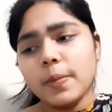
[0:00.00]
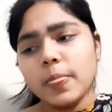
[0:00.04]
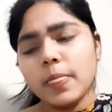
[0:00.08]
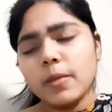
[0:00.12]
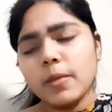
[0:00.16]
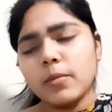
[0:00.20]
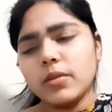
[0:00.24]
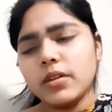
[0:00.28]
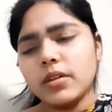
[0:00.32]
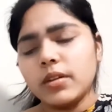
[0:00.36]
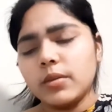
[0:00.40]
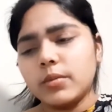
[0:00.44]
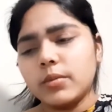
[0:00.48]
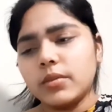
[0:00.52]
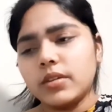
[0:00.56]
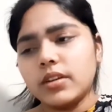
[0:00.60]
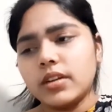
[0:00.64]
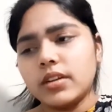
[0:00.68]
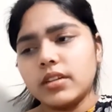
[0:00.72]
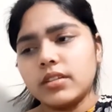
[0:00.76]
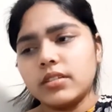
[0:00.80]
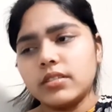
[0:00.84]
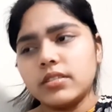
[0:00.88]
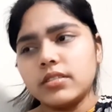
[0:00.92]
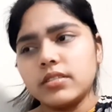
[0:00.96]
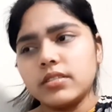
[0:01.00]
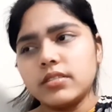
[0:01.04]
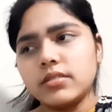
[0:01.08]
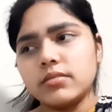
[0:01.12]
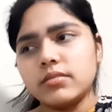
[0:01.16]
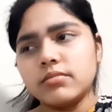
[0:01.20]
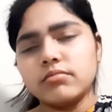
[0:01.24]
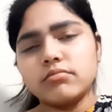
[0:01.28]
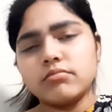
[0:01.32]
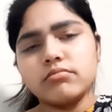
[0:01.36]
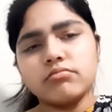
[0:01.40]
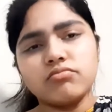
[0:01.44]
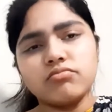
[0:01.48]
wait, what else?
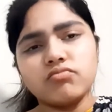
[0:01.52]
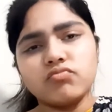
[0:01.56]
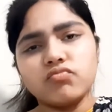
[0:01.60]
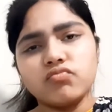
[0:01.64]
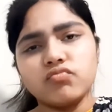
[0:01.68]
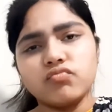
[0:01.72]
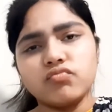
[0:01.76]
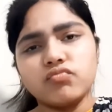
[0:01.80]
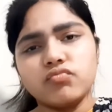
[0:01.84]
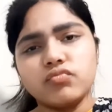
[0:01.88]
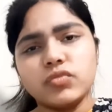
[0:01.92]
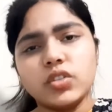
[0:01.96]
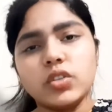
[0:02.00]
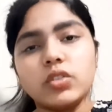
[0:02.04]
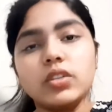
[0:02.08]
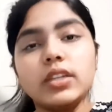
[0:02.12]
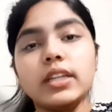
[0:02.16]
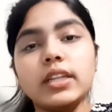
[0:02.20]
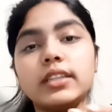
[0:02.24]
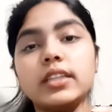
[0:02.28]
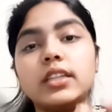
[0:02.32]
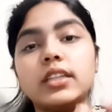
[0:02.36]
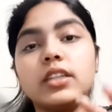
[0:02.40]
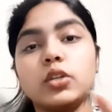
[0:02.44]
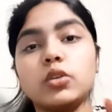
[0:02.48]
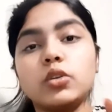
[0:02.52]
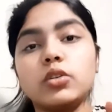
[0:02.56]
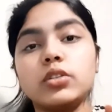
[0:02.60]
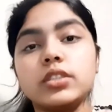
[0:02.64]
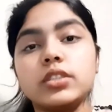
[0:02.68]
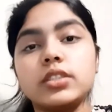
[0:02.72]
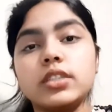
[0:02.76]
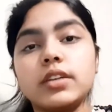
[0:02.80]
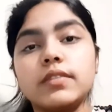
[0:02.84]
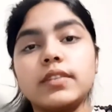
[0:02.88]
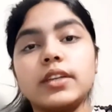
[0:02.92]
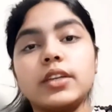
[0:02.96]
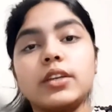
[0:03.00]
You know, like the little
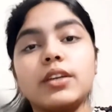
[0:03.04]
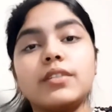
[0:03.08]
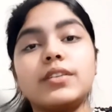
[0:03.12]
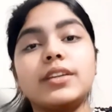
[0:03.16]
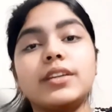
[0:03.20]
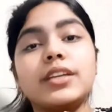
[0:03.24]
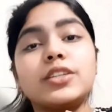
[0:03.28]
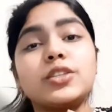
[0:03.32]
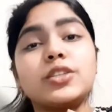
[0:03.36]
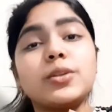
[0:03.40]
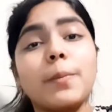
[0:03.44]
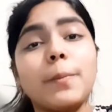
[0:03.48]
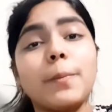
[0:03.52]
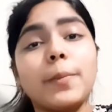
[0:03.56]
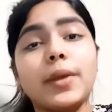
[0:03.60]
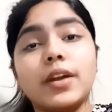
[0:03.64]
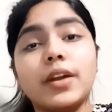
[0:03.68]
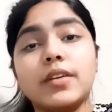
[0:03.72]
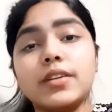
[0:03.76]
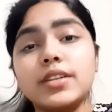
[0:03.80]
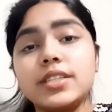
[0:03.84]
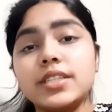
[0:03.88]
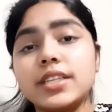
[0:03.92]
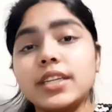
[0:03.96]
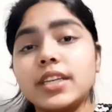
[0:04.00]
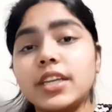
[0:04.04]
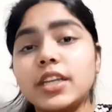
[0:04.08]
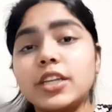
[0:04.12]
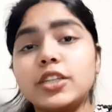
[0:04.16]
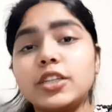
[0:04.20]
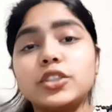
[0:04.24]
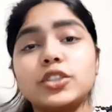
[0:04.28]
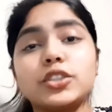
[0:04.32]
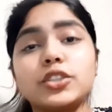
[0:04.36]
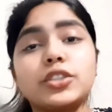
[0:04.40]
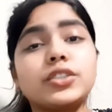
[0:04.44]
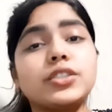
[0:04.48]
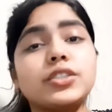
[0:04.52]
stuff, like you have to get your parents'
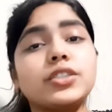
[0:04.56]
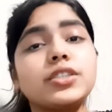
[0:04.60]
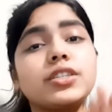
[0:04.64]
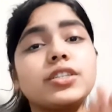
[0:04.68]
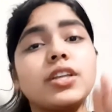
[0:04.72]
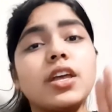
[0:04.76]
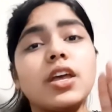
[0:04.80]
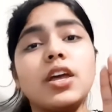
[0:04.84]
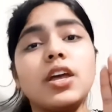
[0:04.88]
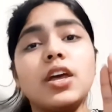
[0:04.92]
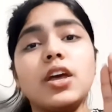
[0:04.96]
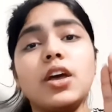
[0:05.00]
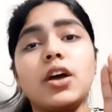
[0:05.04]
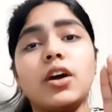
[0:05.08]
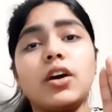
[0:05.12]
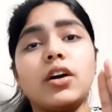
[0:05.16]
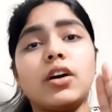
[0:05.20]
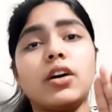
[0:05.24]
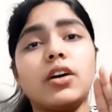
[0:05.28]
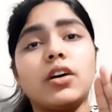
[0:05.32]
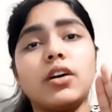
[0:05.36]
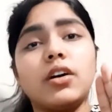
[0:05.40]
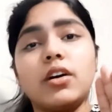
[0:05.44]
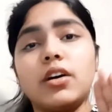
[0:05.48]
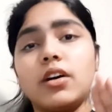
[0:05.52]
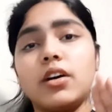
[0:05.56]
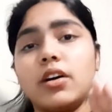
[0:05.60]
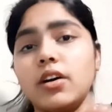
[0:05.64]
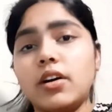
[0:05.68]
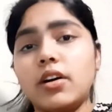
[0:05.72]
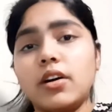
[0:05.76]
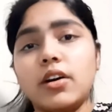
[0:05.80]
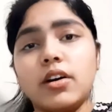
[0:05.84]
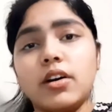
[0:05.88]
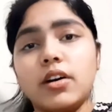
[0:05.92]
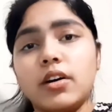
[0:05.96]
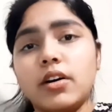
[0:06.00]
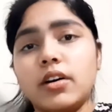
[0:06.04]
signatures
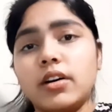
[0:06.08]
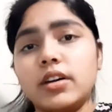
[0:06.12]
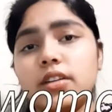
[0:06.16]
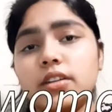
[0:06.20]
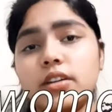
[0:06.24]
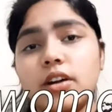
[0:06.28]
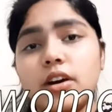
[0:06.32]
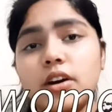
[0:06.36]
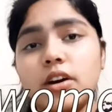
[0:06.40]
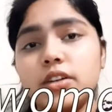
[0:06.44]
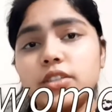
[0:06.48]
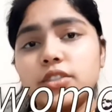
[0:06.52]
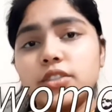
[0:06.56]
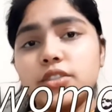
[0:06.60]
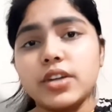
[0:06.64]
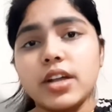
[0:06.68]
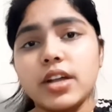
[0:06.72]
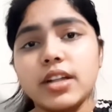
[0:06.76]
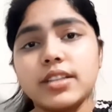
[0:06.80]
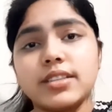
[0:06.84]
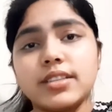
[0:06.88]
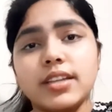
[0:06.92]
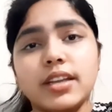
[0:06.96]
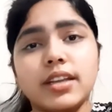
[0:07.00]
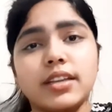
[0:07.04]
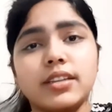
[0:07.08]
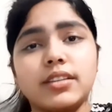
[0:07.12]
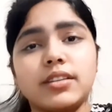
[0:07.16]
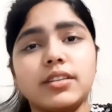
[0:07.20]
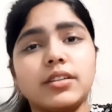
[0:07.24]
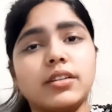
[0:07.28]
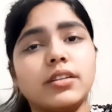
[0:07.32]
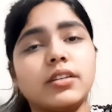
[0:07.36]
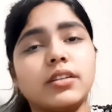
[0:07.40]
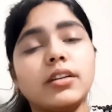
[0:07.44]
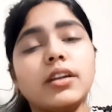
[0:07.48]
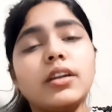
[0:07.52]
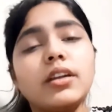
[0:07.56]
on contracts, like
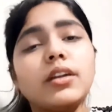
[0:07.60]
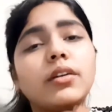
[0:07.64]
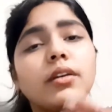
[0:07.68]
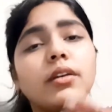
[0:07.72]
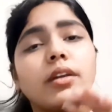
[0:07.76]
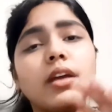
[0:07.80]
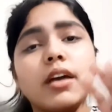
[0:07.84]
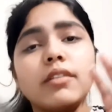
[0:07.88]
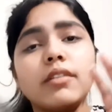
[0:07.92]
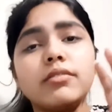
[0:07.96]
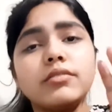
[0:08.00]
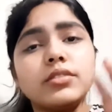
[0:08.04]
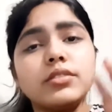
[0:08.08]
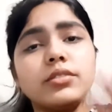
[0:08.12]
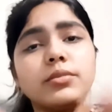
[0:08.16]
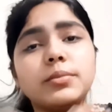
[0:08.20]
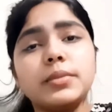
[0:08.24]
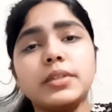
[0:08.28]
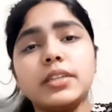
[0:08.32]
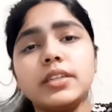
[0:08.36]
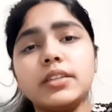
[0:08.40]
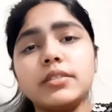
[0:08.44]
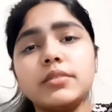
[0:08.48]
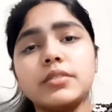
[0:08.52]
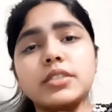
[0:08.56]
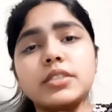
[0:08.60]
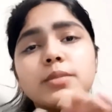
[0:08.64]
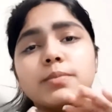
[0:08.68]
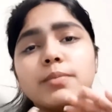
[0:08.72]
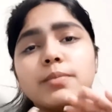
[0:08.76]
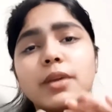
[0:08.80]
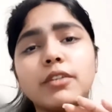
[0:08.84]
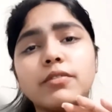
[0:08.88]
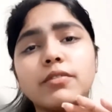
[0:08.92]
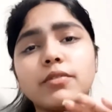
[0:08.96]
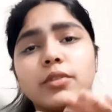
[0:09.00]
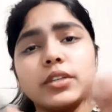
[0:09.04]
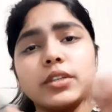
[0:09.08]
the I have to be
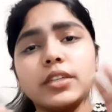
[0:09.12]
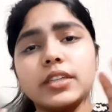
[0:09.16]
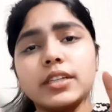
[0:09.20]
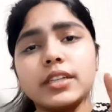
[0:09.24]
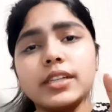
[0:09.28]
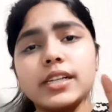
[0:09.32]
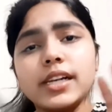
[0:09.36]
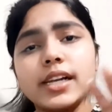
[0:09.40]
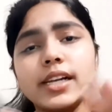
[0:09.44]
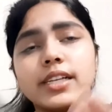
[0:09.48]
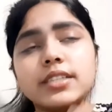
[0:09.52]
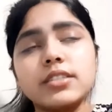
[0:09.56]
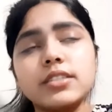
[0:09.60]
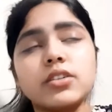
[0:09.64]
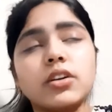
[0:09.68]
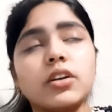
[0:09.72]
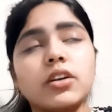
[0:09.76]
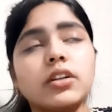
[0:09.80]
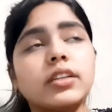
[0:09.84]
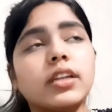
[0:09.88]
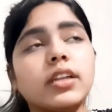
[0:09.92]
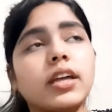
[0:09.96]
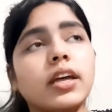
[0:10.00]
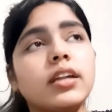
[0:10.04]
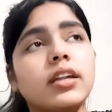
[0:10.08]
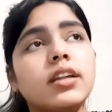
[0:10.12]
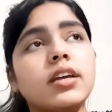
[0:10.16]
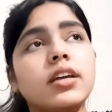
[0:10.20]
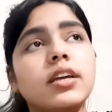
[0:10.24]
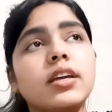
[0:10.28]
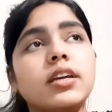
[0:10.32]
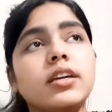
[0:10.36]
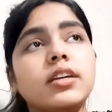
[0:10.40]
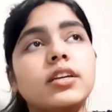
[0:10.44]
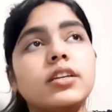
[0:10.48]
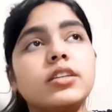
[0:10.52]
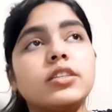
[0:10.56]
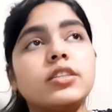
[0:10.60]
respectful in class and all that.
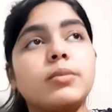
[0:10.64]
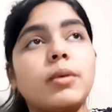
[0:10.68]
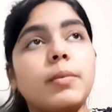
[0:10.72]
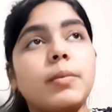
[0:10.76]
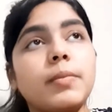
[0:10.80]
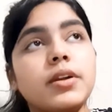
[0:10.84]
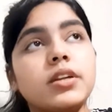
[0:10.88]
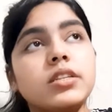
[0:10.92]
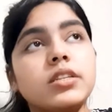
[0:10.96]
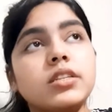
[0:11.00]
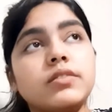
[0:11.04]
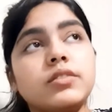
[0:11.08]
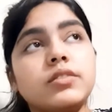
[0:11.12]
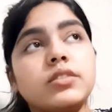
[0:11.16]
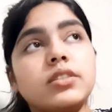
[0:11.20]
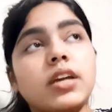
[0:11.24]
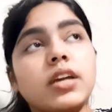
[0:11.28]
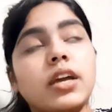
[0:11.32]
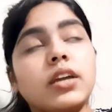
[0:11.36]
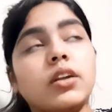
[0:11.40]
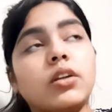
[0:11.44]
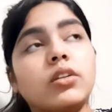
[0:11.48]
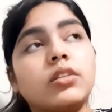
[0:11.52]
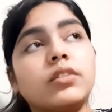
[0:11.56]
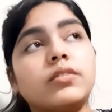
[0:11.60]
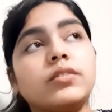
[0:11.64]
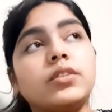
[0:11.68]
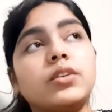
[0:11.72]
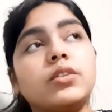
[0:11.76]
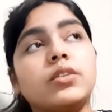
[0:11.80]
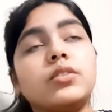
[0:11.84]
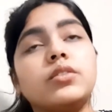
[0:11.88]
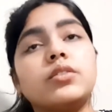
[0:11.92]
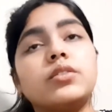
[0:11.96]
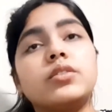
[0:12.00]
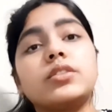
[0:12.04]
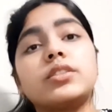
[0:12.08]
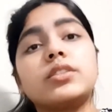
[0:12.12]
So my parents have to sign all of
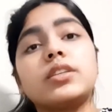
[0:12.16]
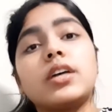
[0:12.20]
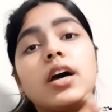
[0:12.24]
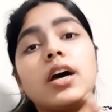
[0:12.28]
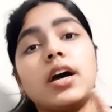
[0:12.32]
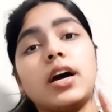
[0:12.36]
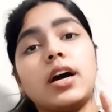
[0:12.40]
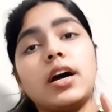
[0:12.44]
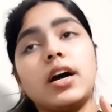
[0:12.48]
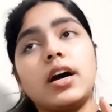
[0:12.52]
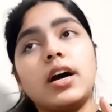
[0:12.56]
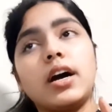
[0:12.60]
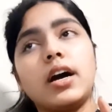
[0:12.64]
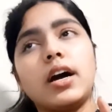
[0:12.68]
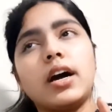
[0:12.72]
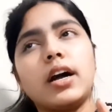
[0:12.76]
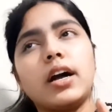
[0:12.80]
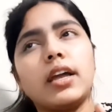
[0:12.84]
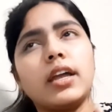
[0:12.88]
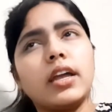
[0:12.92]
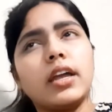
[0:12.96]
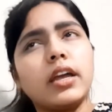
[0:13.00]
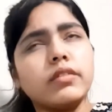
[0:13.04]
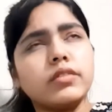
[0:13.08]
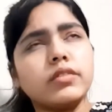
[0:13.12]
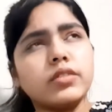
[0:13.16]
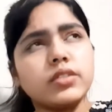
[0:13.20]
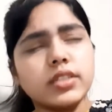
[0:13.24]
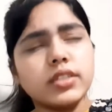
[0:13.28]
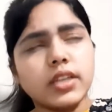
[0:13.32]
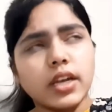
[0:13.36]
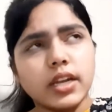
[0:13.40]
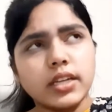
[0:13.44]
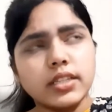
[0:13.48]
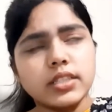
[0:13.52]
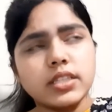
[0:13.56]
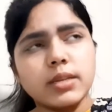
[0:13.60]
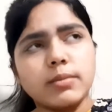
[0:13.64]
those. I have to
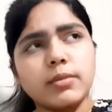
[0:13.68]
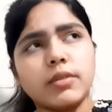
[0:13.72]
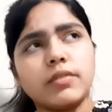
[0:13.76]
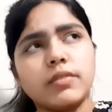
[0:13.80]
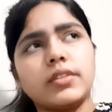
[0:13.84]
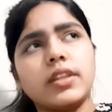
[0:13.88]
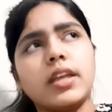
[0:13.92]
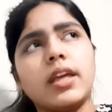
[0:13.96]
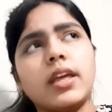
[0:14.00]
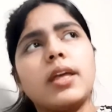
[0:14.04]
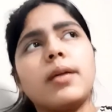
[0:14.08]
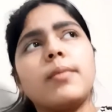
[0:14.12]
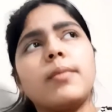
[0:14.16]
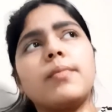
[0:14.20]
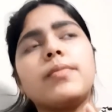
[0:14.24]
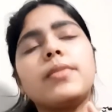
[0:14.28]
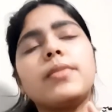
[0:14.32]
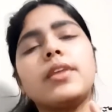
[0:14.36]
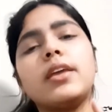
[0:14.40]
sign some of them.